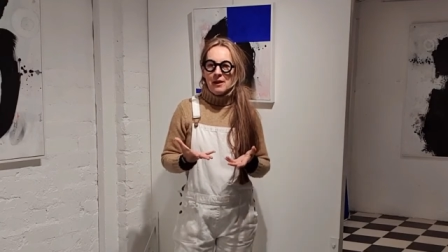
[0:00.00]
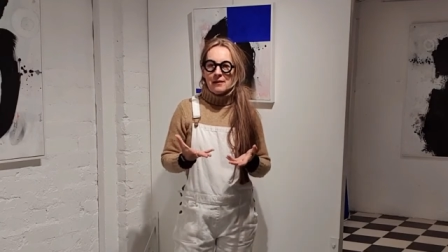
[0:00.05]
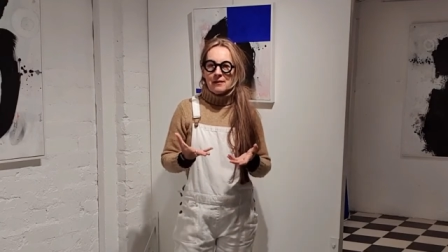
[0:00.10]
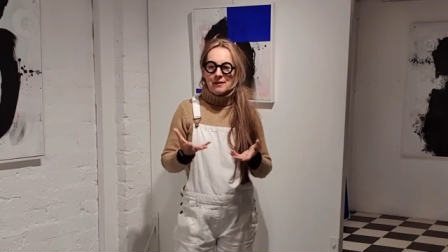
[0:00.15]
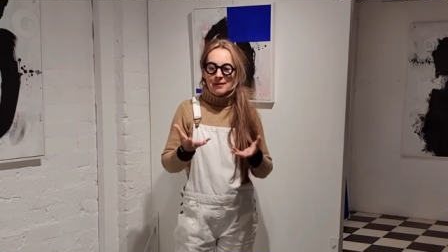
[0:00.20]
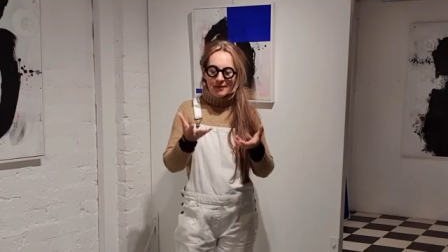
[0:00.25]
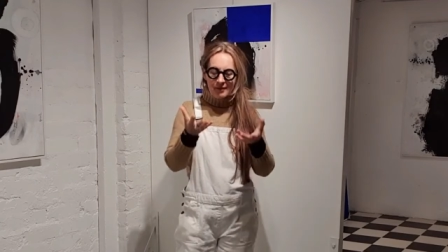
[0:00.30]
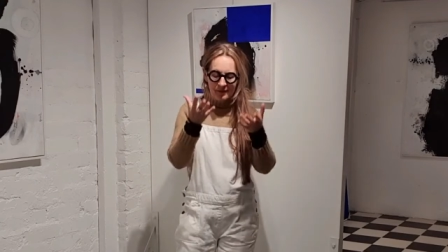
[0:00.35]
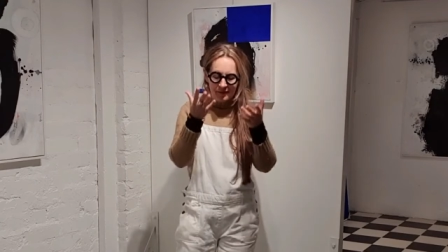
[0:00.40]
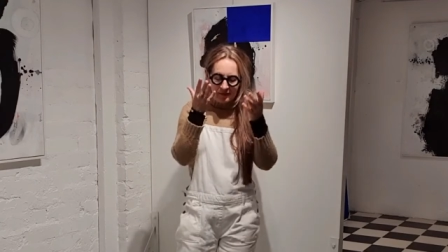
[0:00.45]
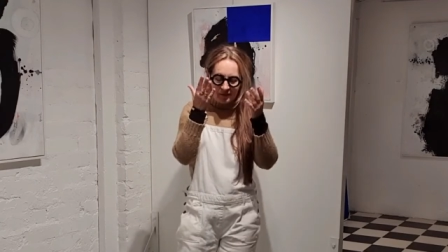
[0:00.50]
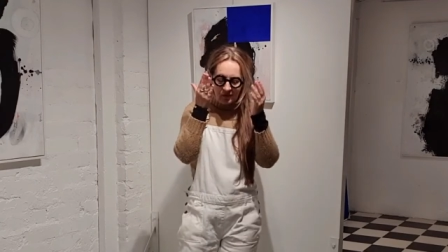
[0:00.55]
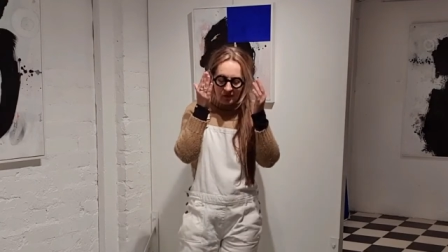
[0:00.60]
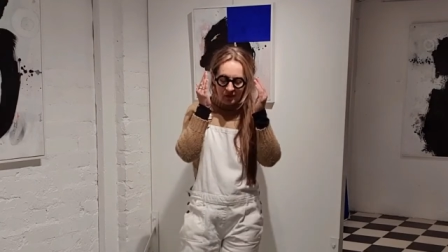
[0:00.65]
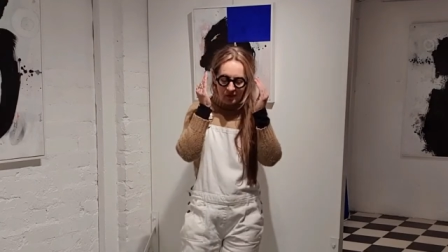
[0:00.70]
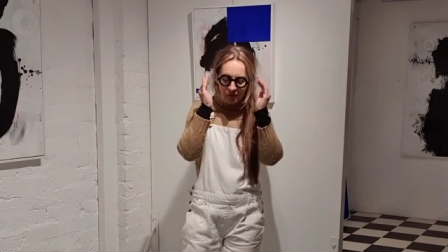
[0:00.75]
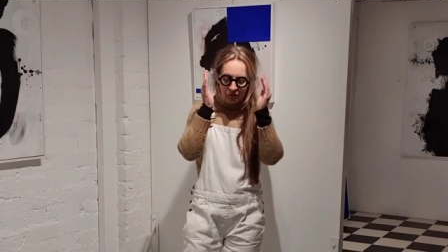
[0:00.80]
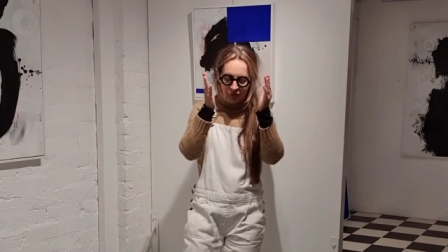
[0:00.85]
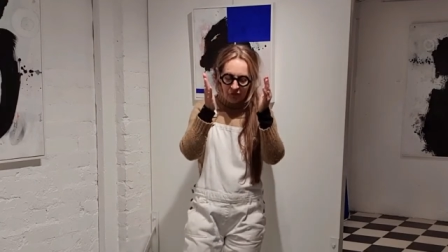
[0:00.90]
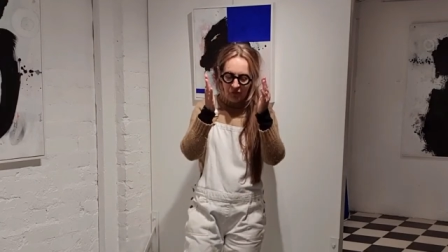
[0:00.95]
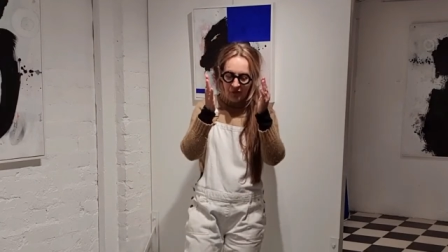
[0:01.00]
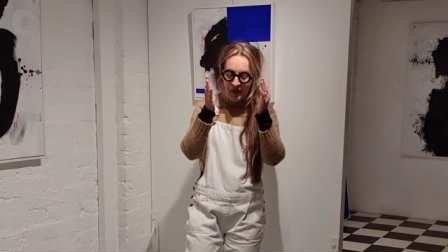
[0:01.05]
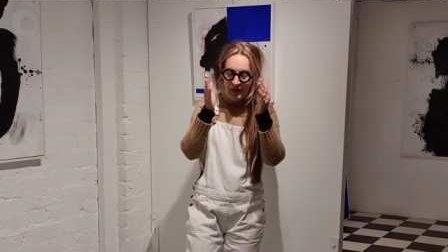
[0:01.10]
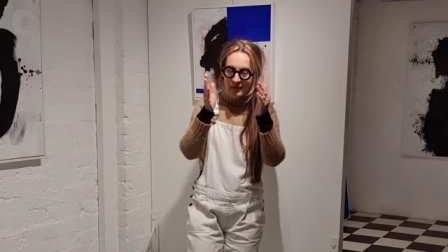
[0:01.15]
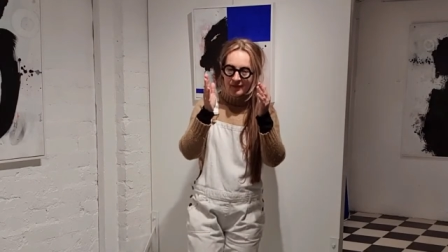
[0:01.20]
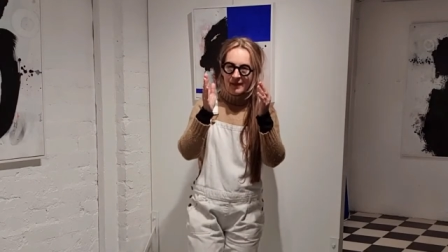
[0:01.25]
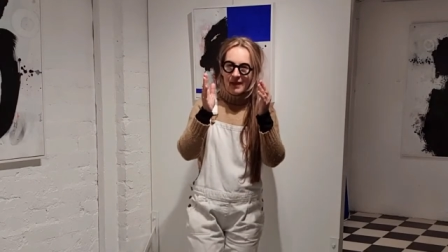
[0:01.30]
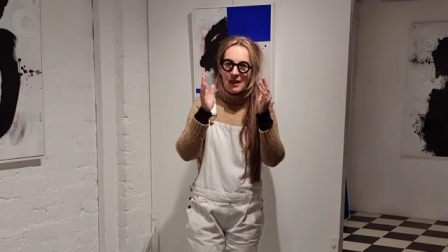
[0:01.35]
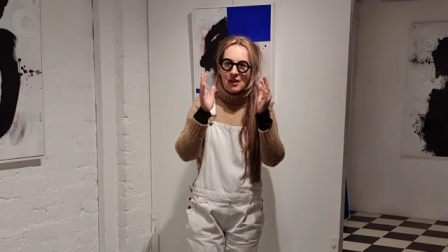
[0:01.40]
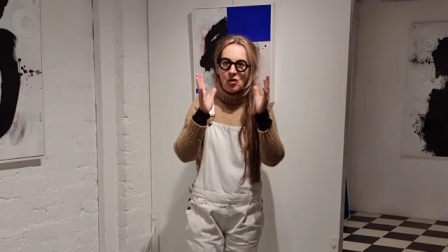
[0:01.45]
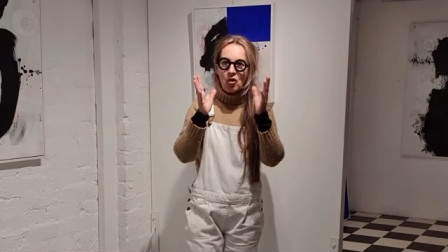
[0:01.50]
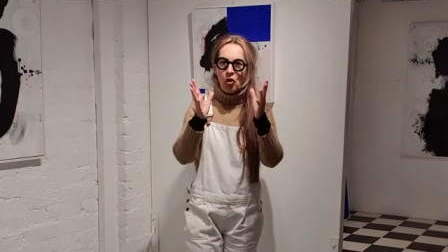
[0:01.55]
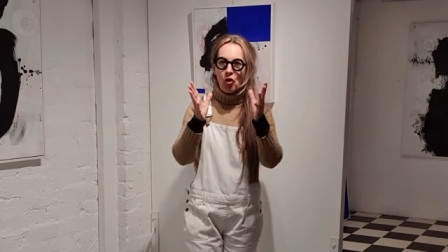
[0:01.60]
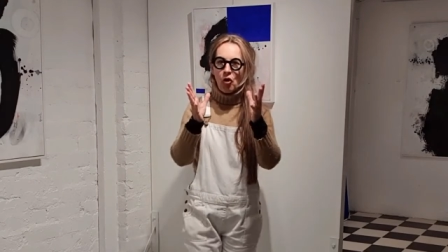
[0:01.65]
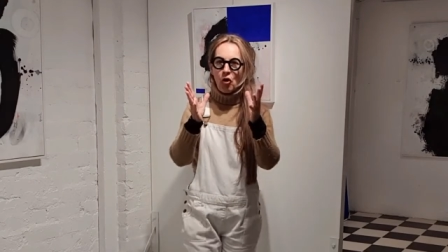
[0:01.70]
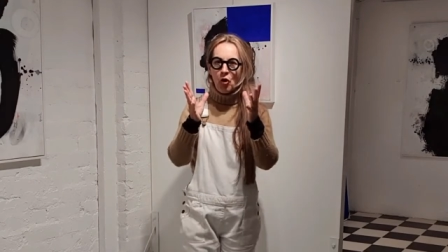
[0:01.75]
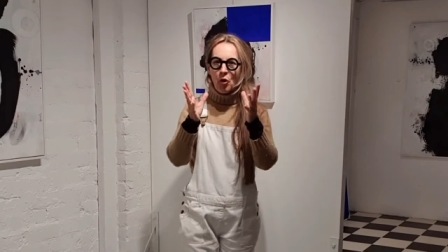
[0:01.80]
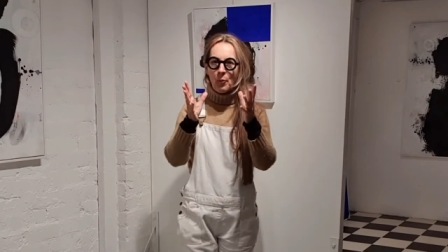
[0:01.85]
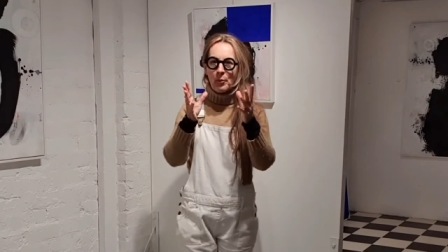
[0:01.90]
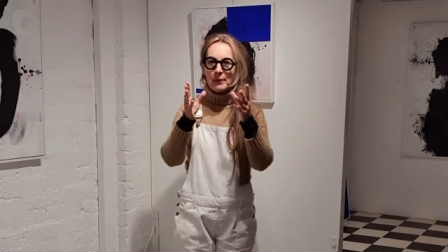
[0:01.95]
This is faith and
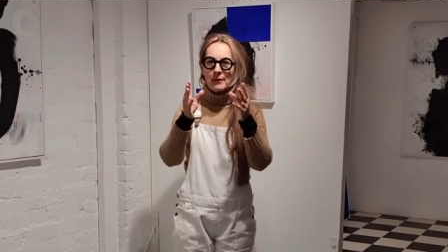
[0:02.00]
hope,